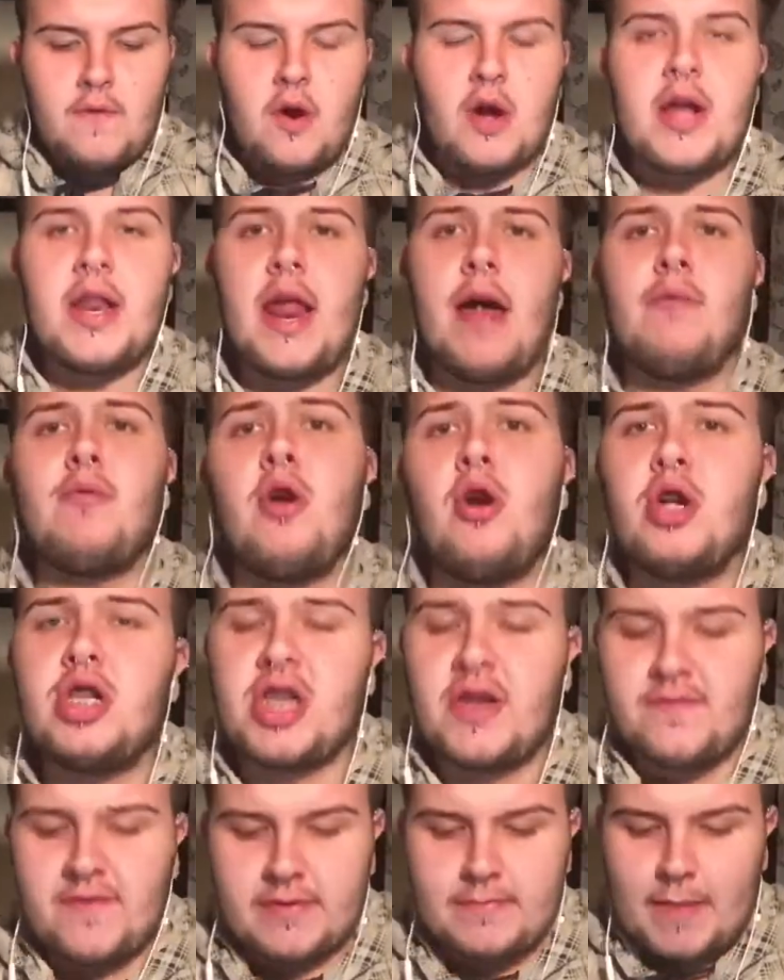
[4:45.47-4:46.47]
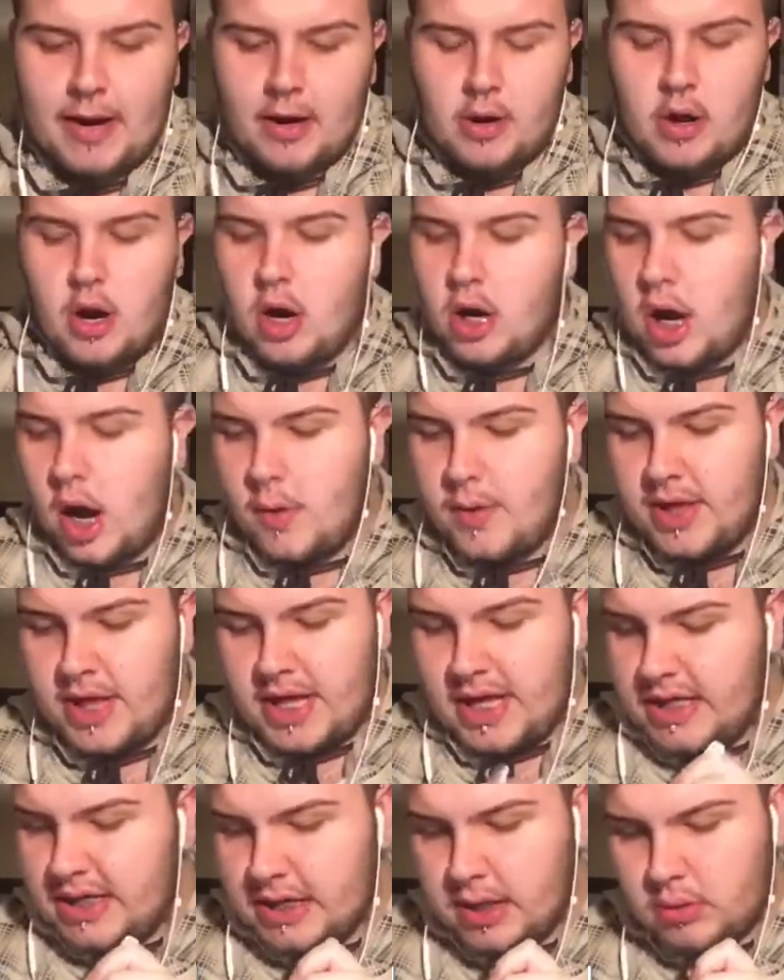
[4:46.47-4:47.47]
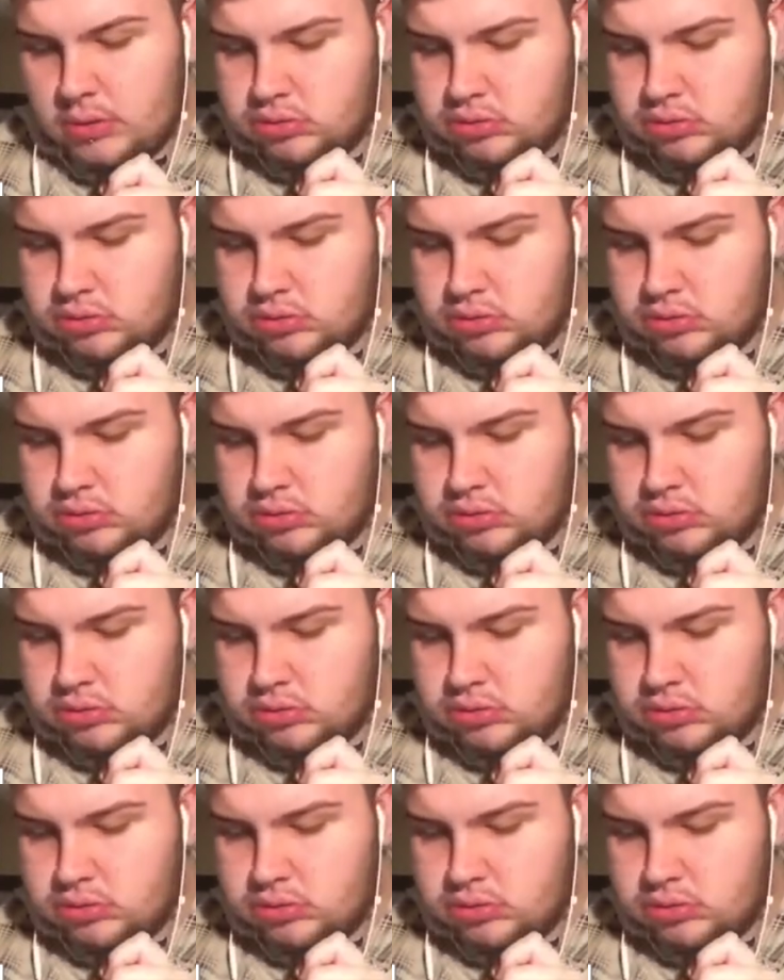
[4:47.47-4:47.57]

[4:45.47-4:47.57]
Fucking hell, I've got shivers, man. I can't cope with this.